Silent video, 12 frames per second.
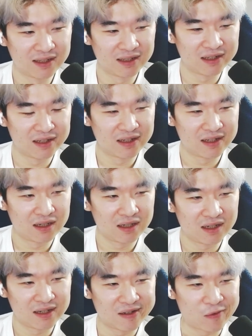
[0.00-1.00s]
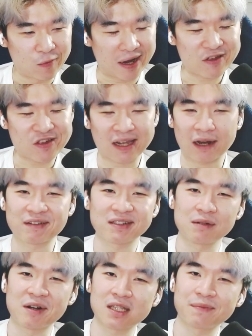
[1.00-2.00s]
Why does she care
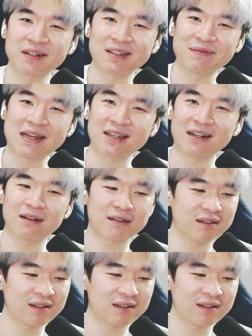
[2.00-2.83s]
so much about the main character?